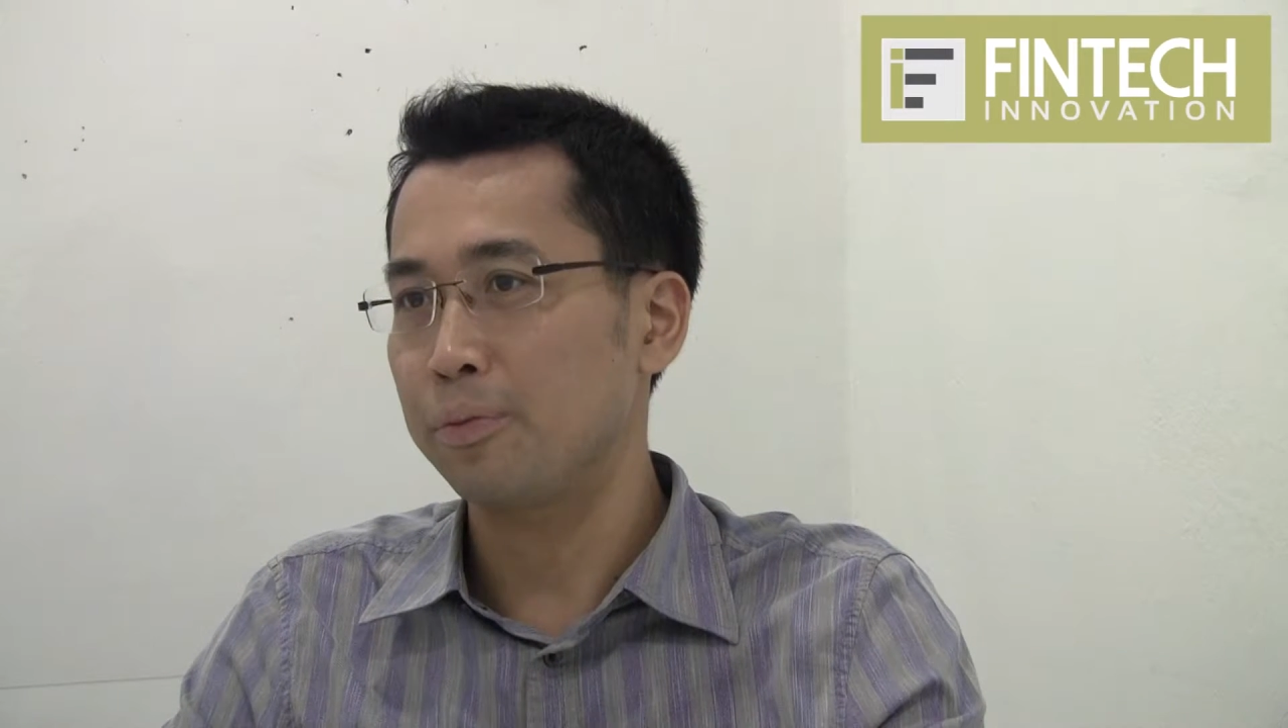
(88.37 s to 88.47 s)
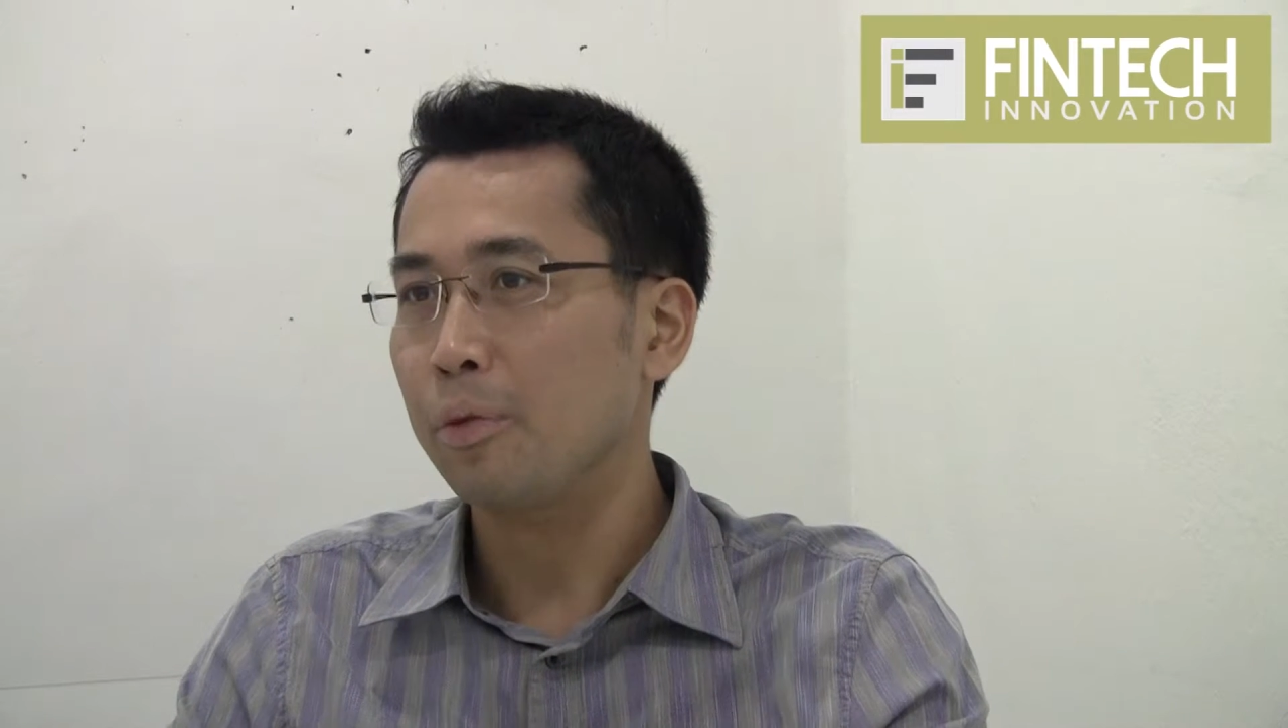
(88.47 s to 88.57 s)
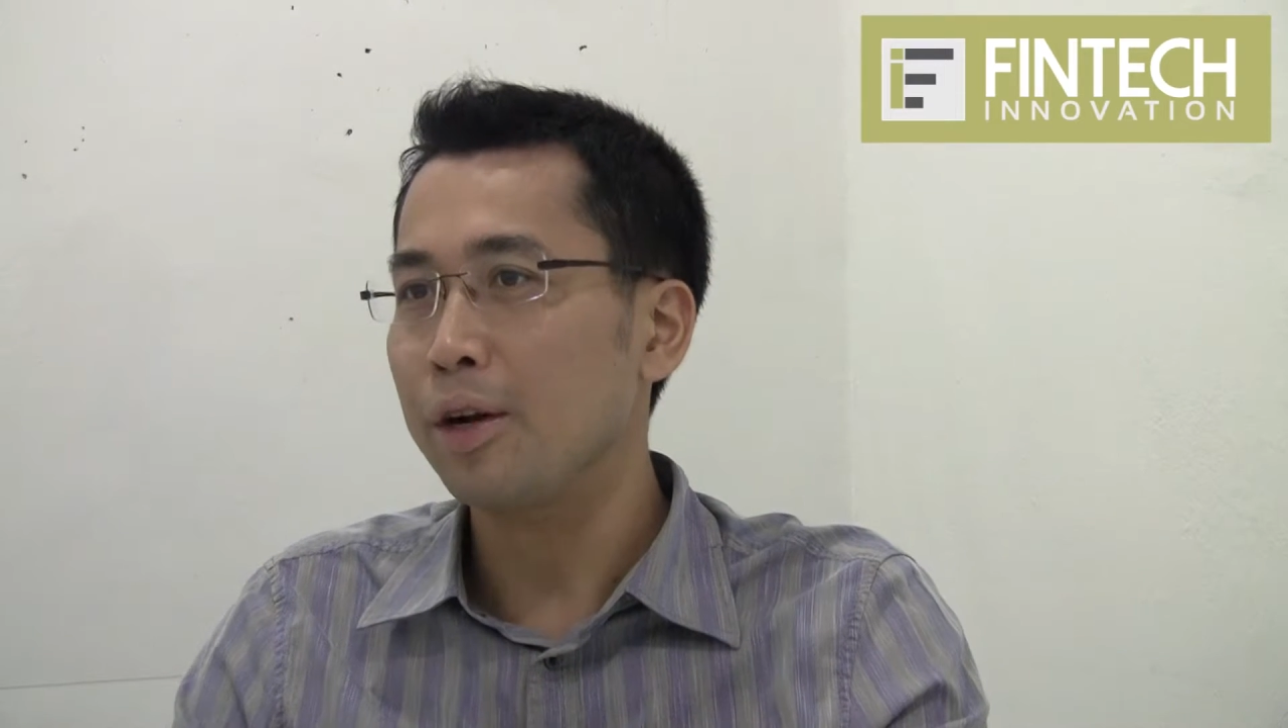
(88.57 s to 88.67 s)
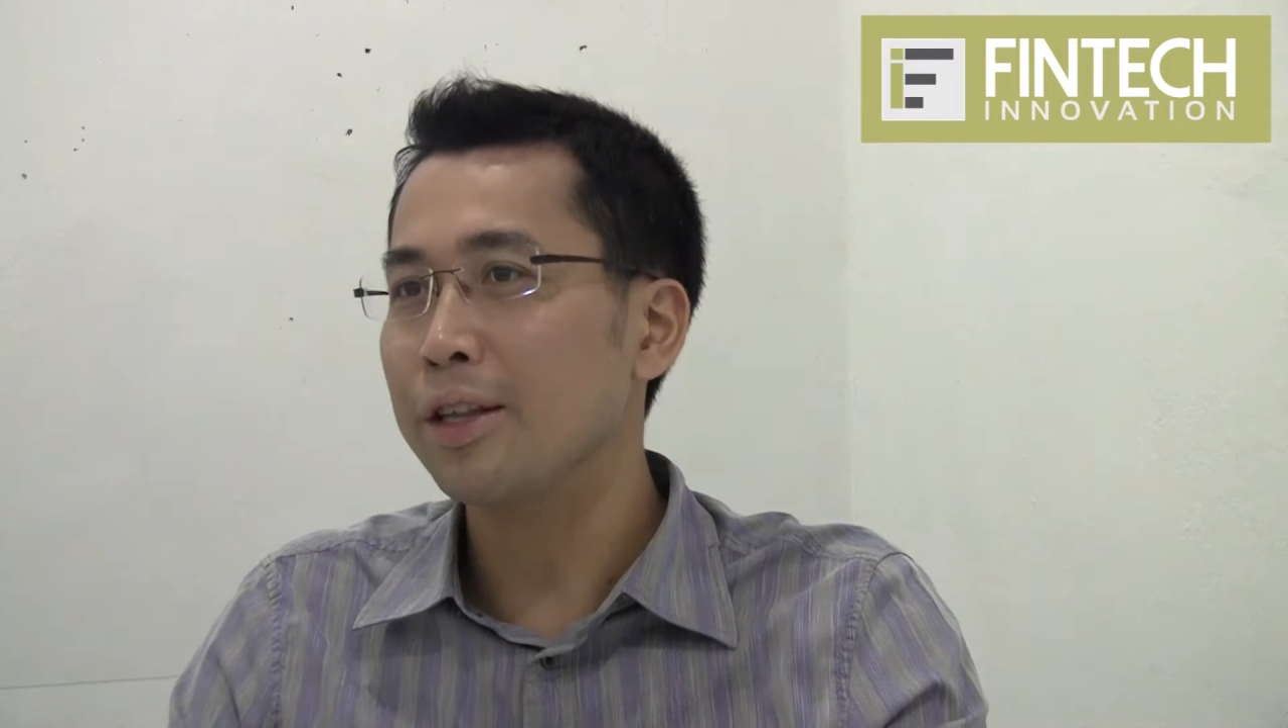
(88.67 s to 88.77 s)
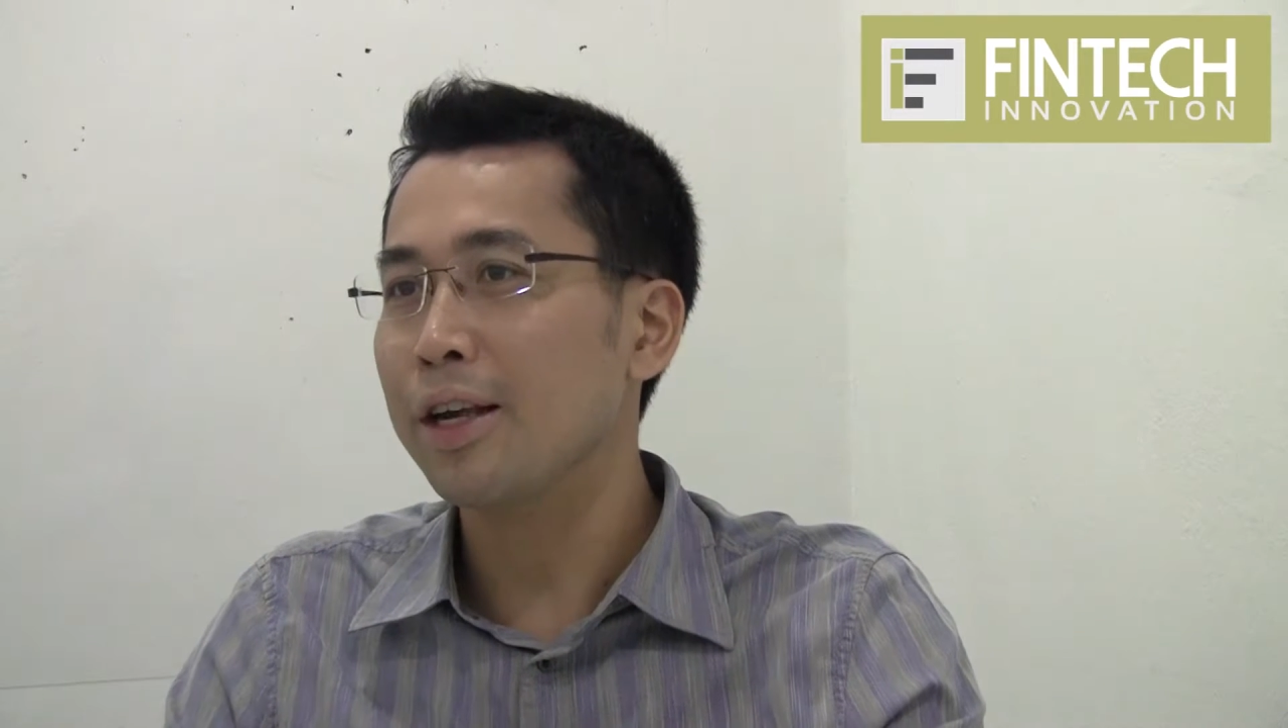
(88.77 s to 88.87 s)

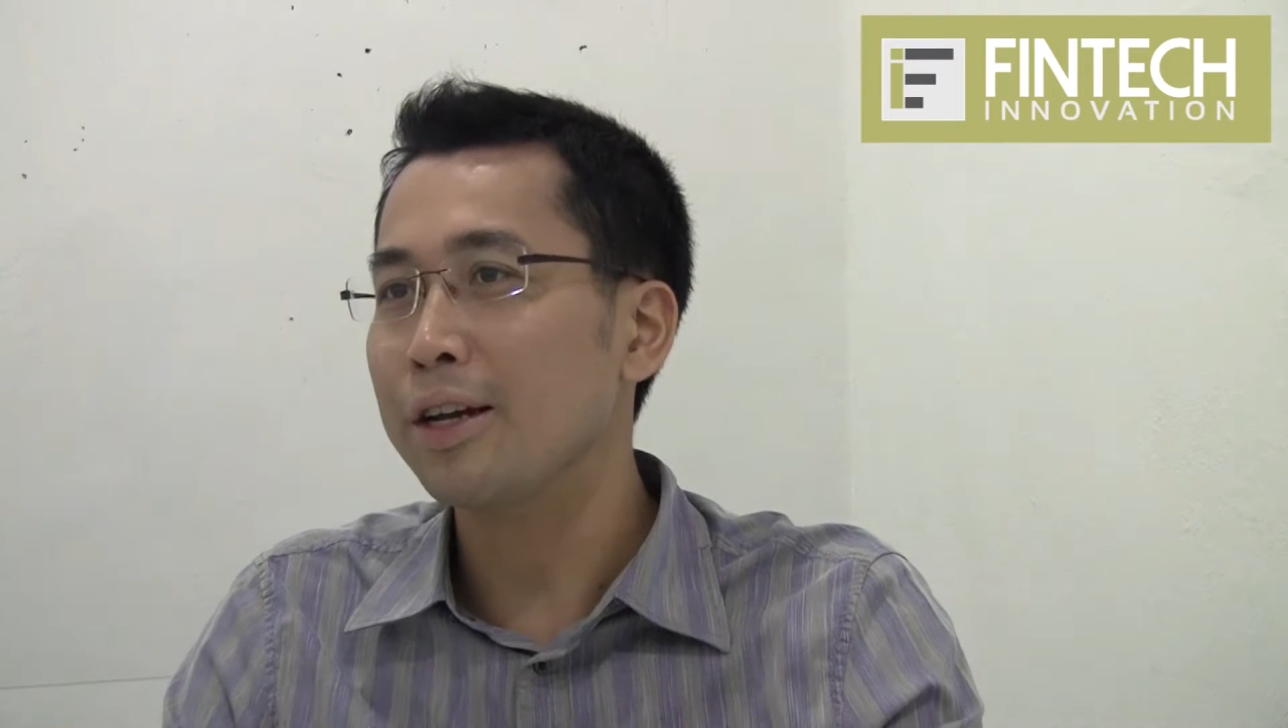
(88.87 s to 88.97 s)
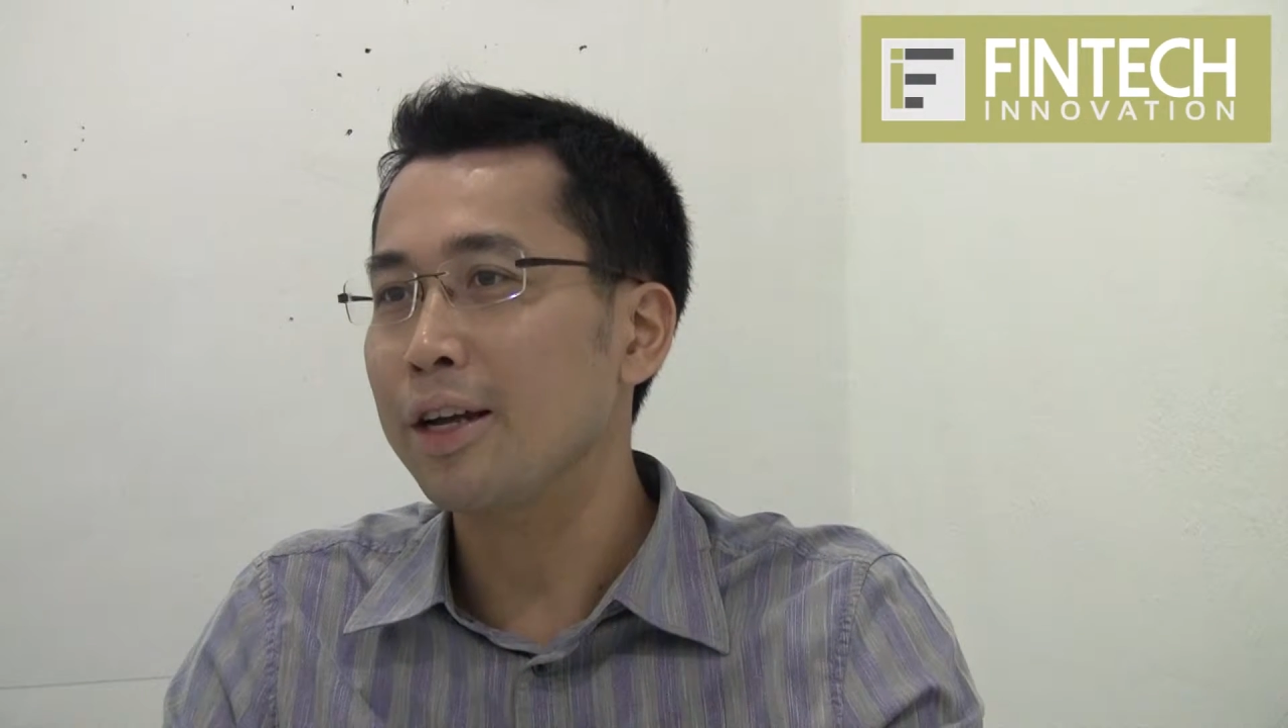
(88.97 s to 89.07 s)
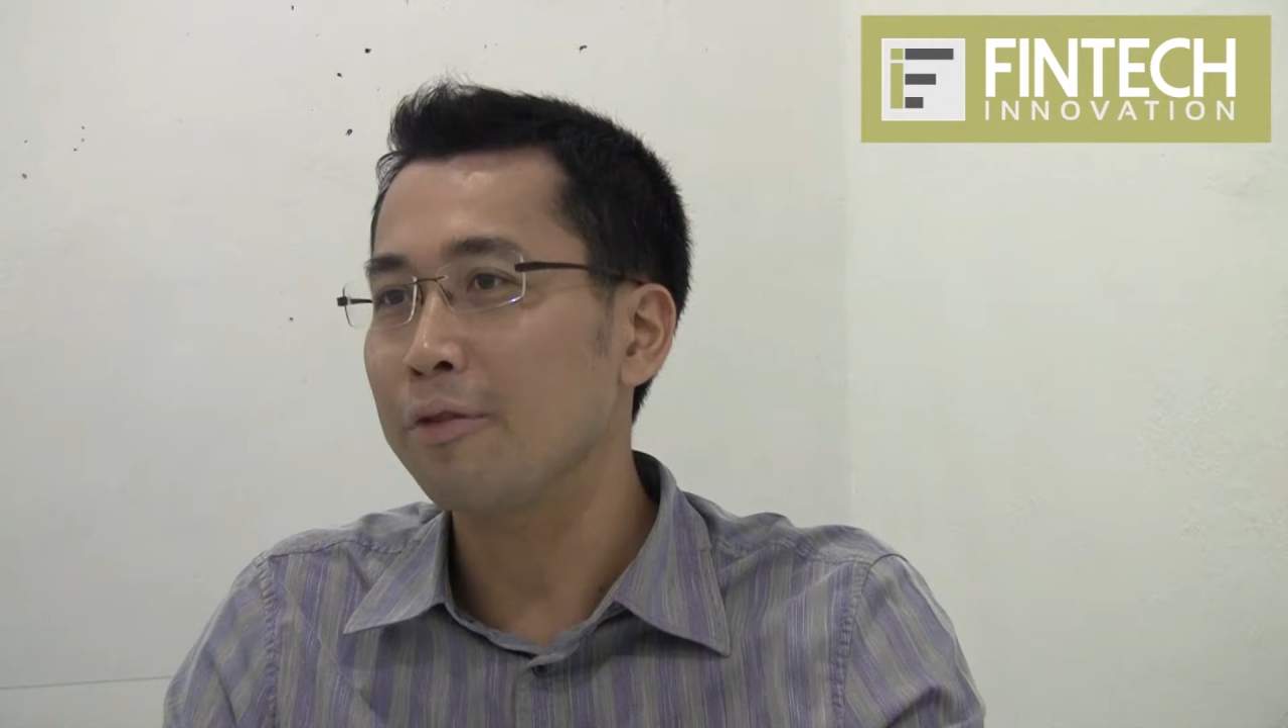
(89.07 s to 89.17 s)
What exactly